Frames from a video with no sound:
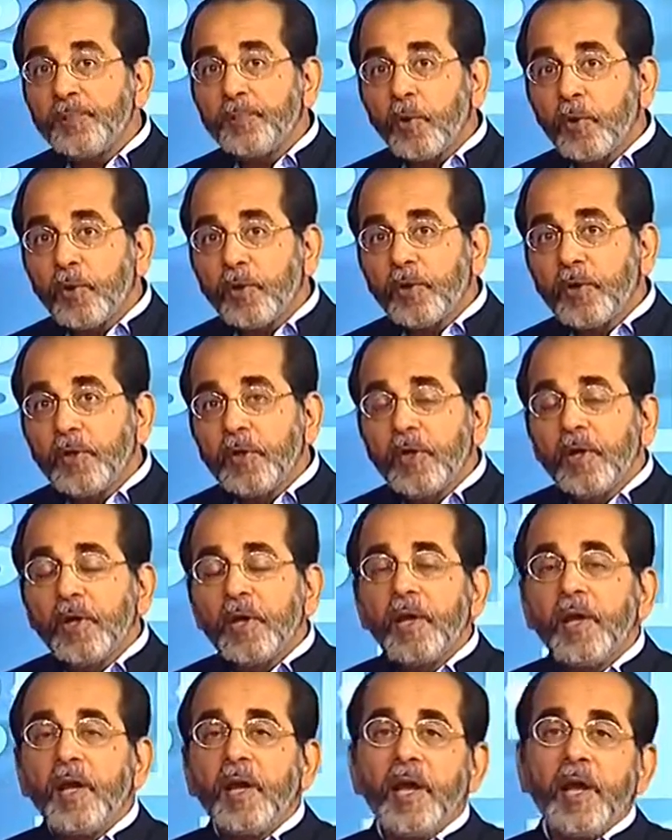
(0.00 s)
seaborne,
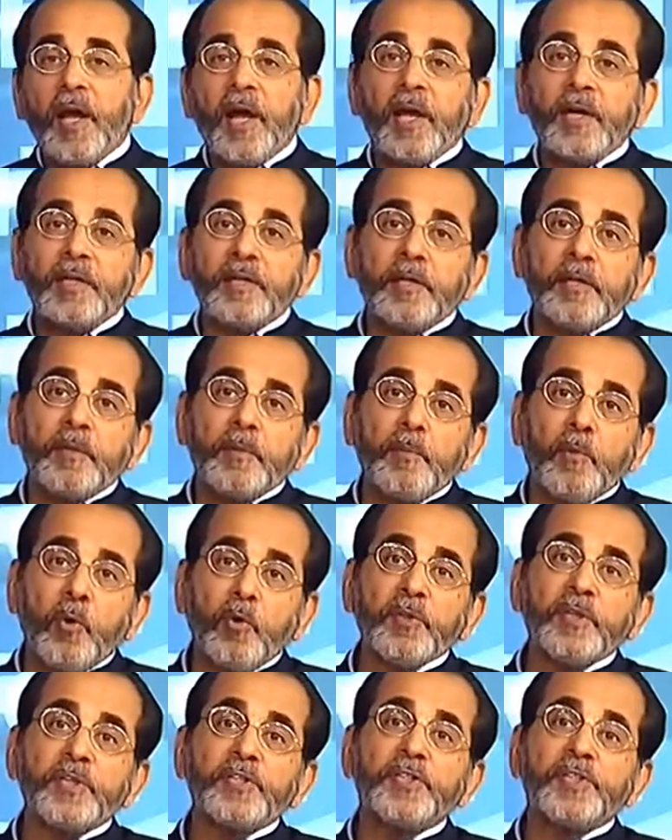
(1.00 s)
and
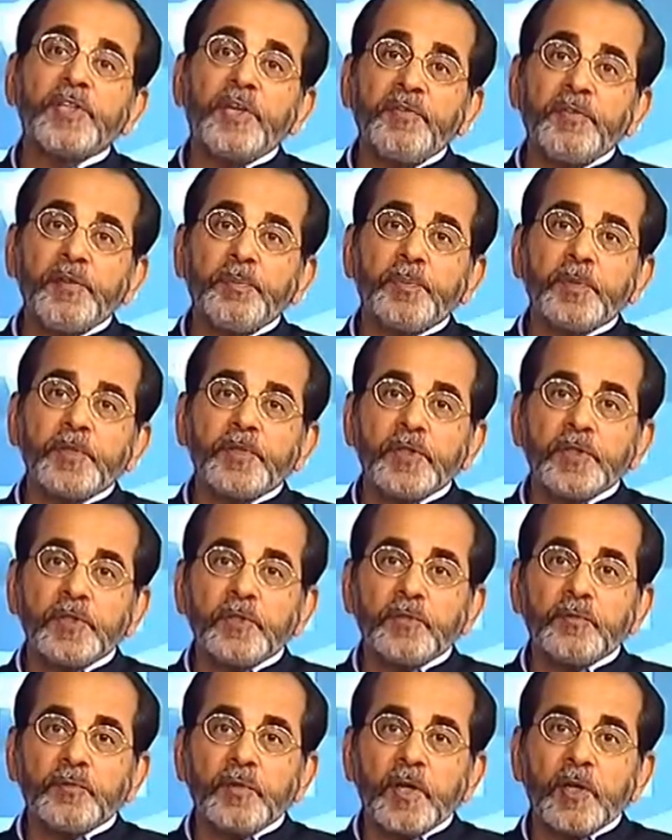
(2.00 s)
more than
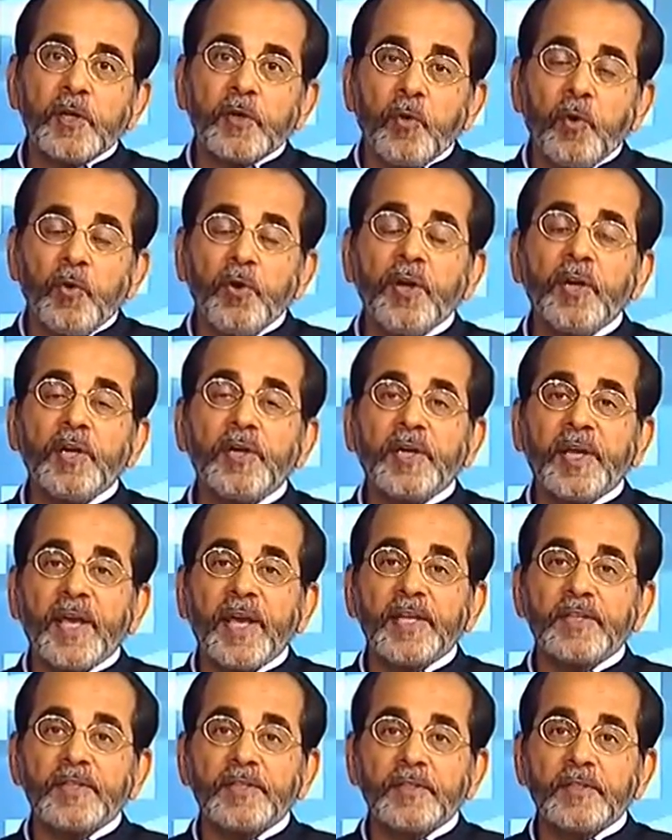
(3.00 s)
70% of our oil and
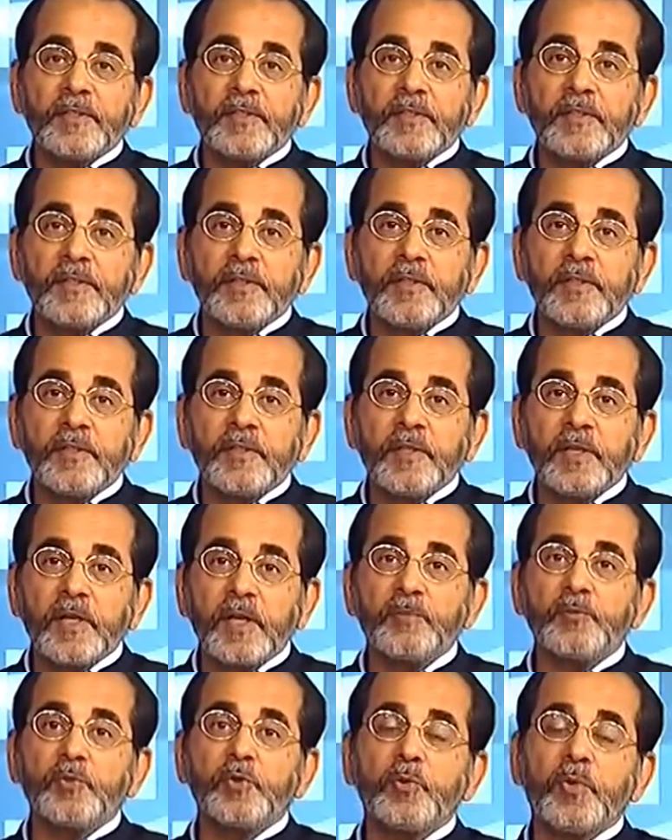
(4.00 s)
gas
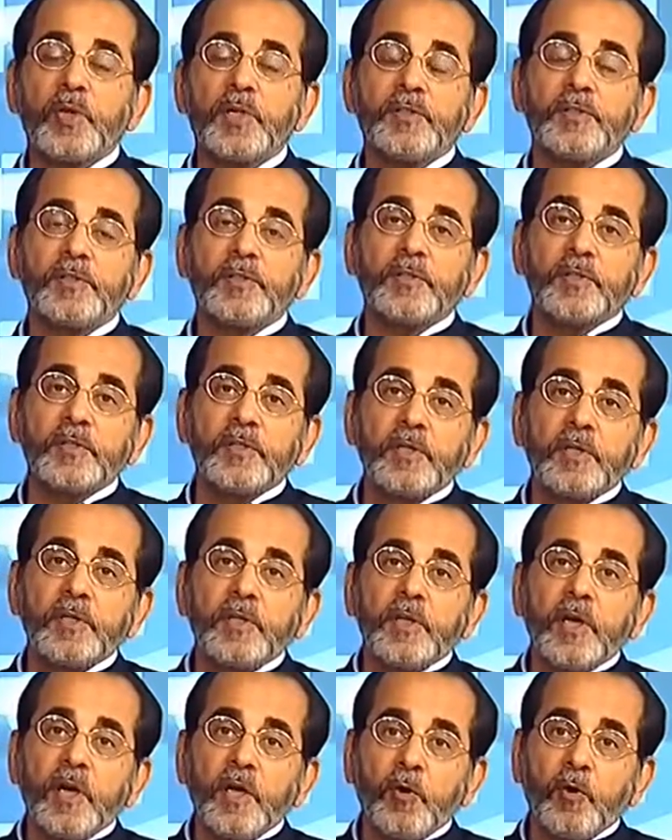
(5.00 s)
comes to us
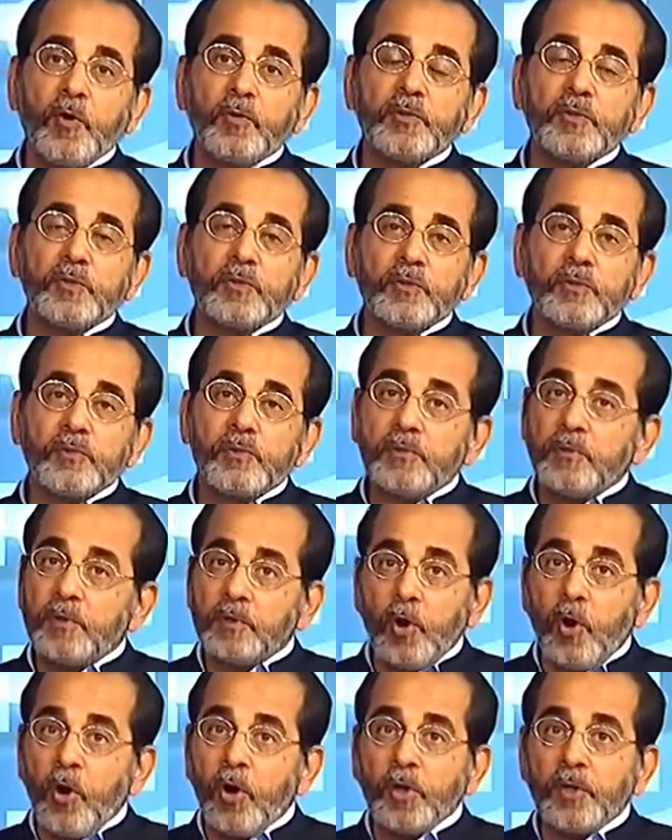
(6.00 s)
along
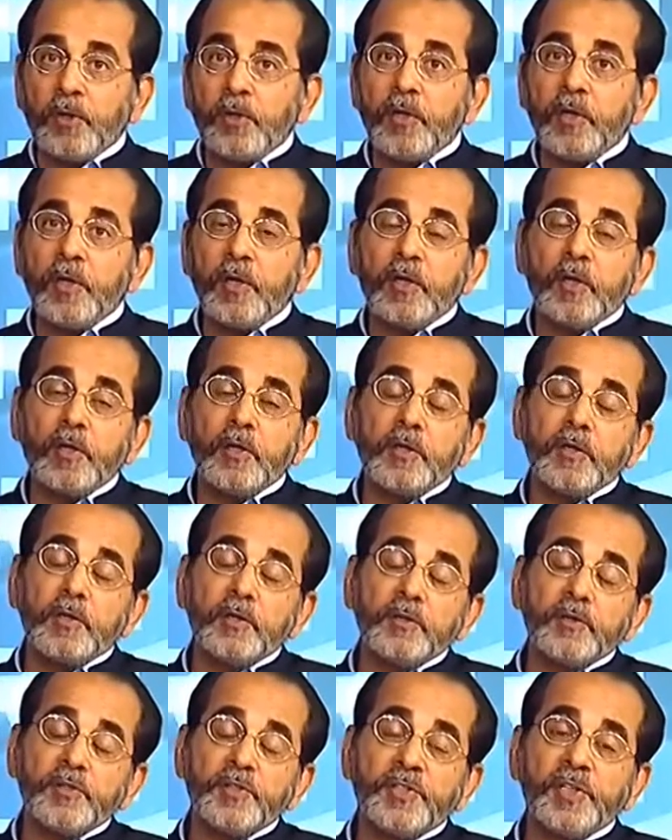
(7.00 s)
on
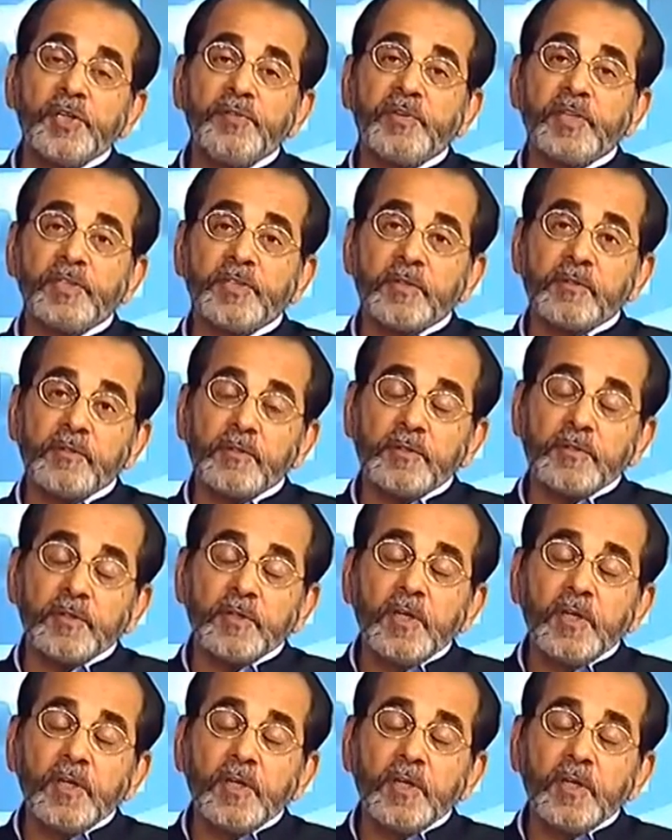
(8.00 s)
sea.